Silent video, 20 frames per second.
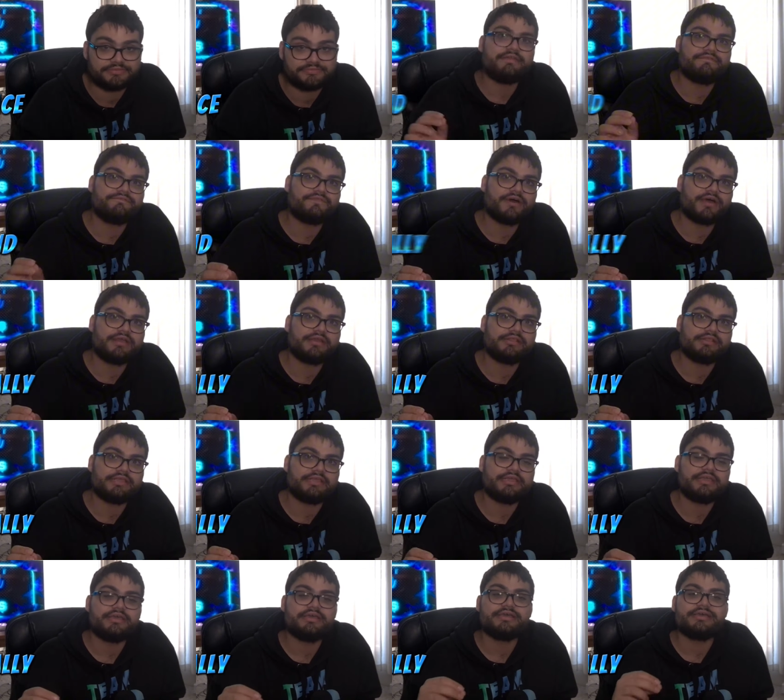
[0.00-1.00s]
And
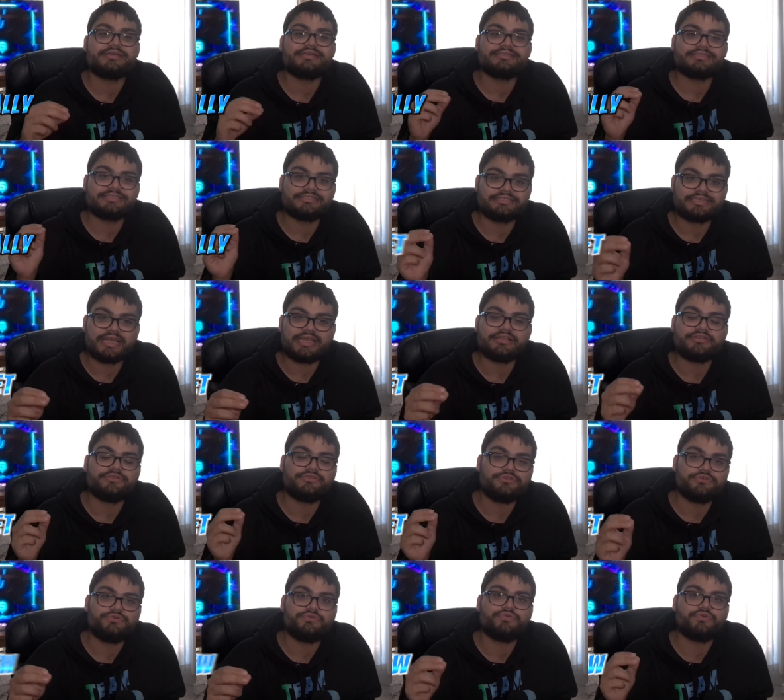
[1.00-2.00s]
finally, set
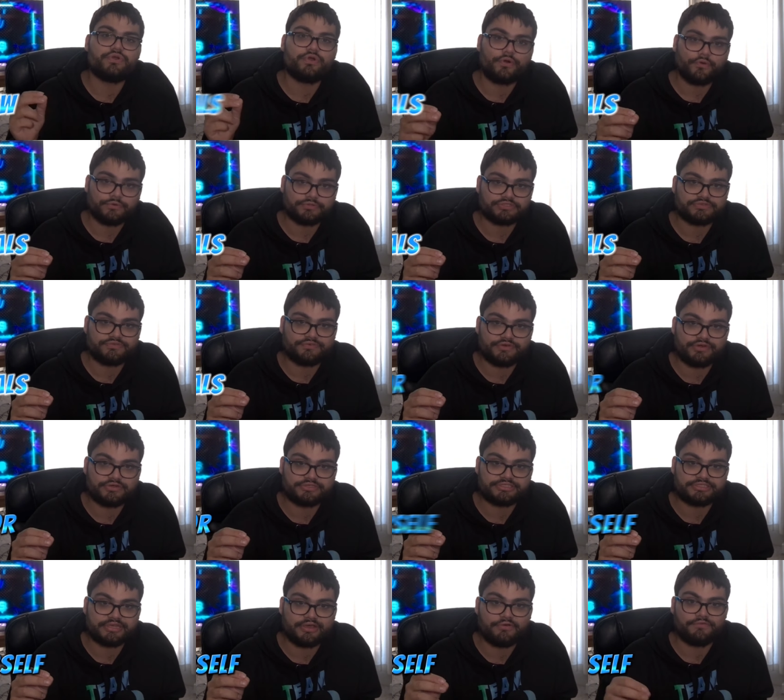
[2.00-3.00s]
new goals for
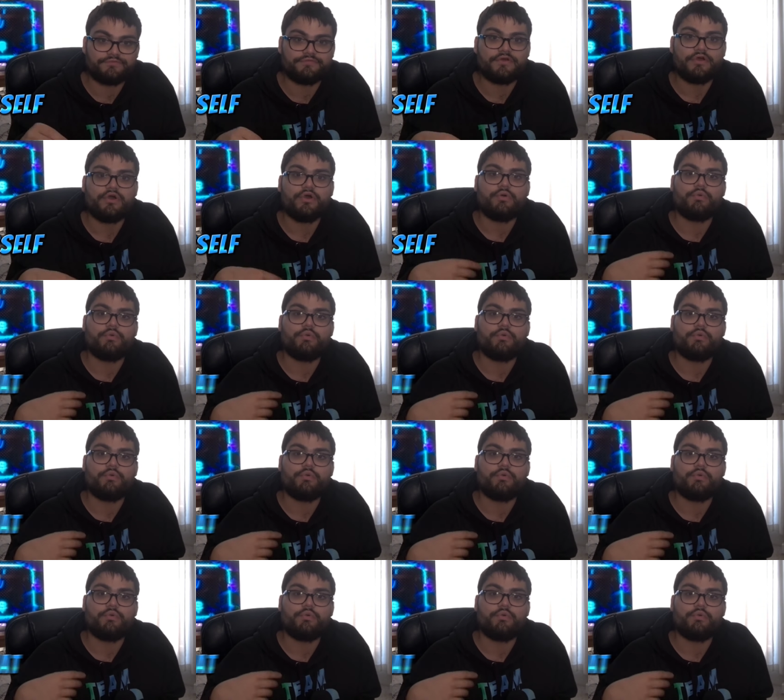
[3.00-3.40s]
yourself.